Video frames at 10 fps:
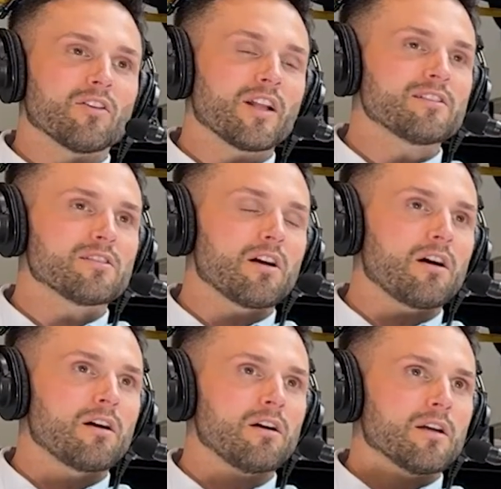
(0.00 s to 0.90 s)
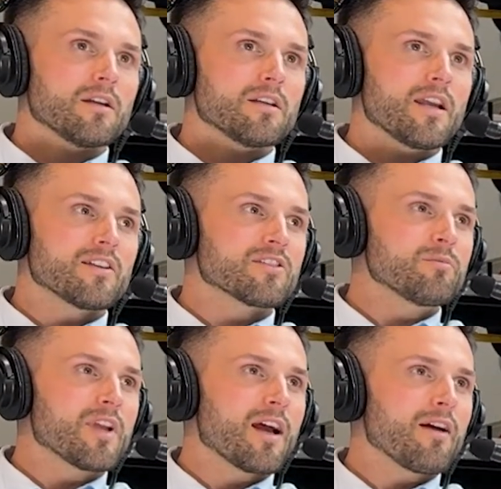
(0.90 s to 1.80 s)
that's yeah,
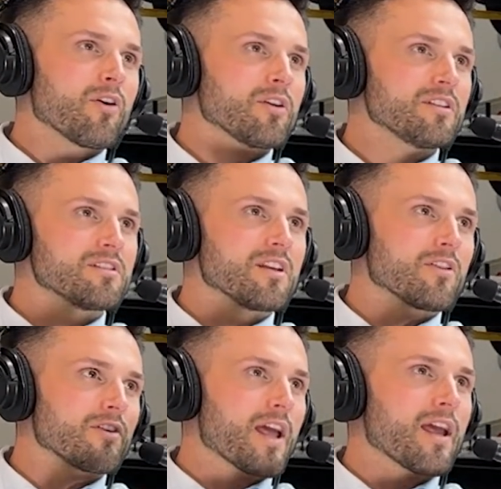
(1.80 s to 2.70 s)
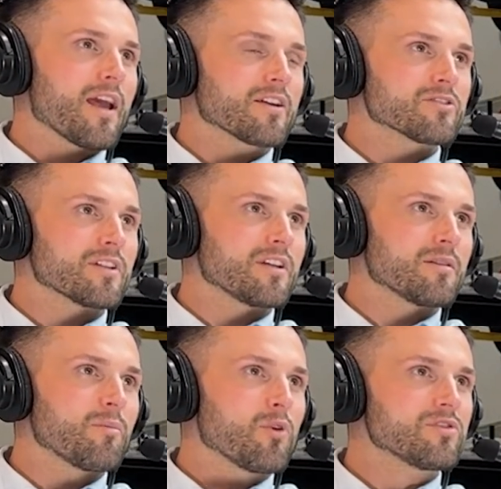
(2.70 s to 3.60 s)
sometimes I've heard this the other day actually.
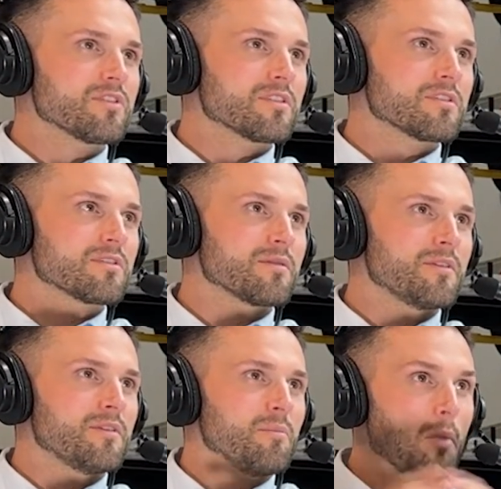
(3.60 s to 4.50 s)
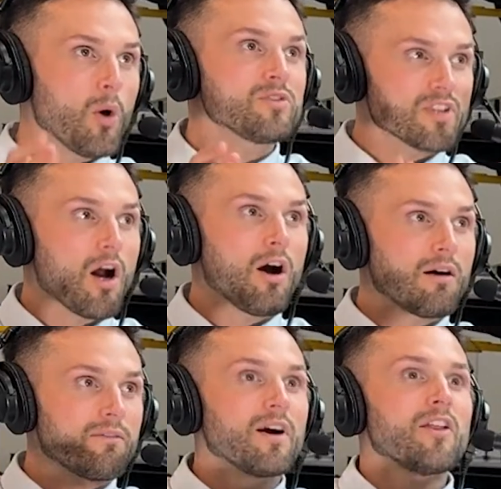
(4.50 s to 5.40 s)
Most
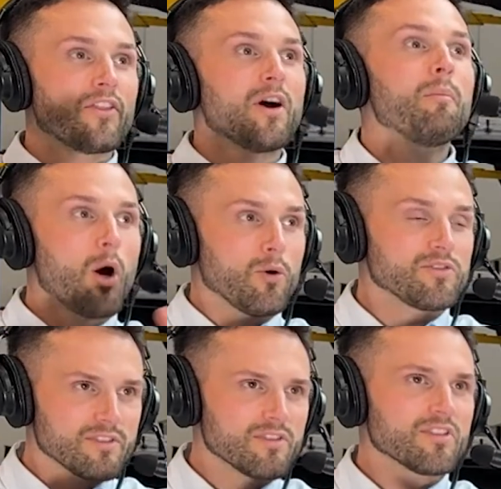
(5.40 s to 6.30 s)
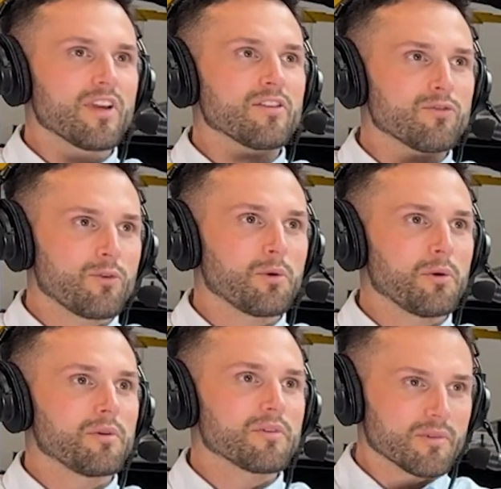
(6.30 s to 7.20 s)
of the most successful
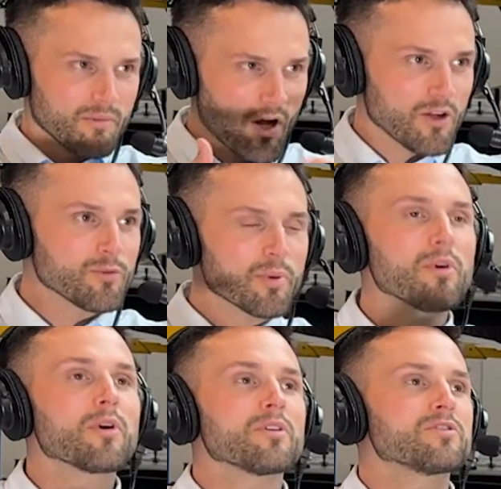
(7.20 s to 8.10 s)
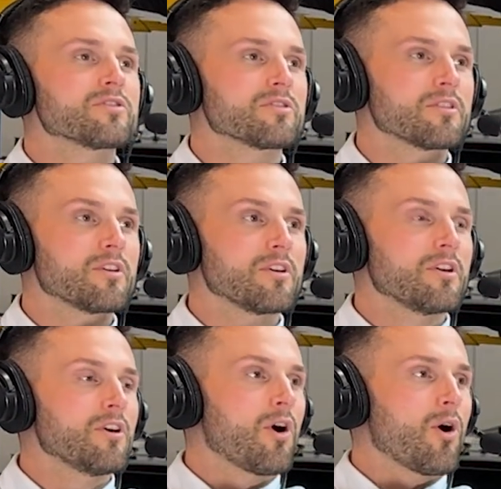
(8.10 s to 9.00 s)
entrepreneurs
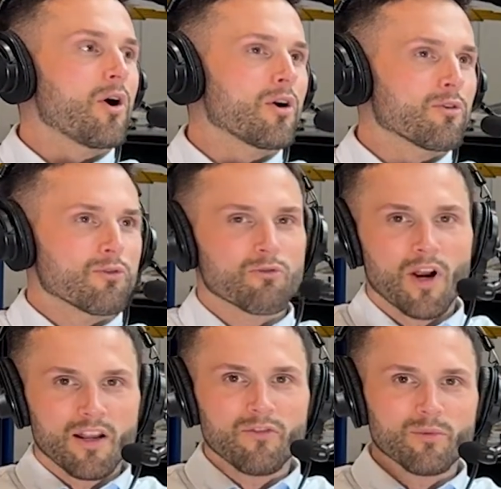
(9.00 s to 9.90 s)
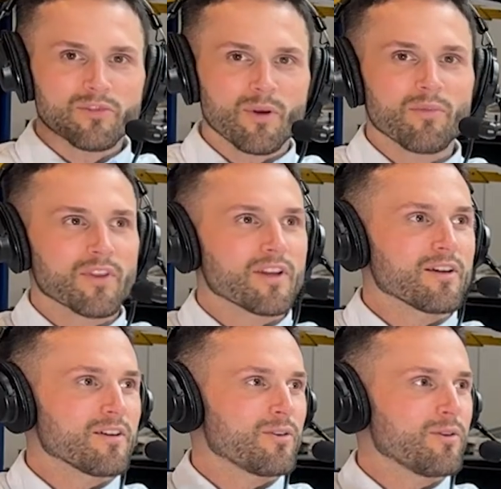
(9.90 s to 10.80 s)
are running from
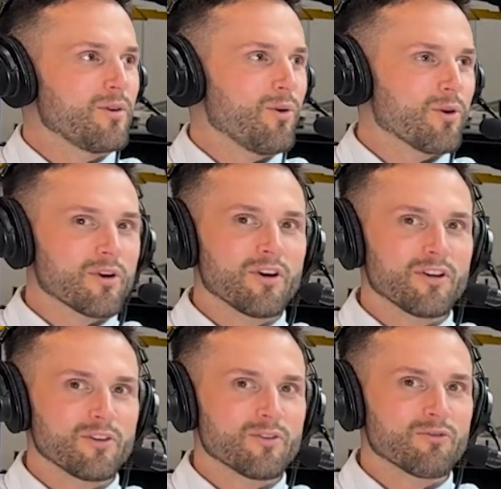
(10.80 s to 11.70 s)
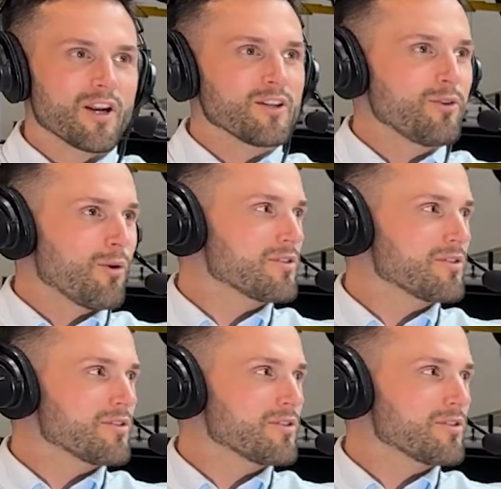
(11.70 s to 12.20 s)
something or running towards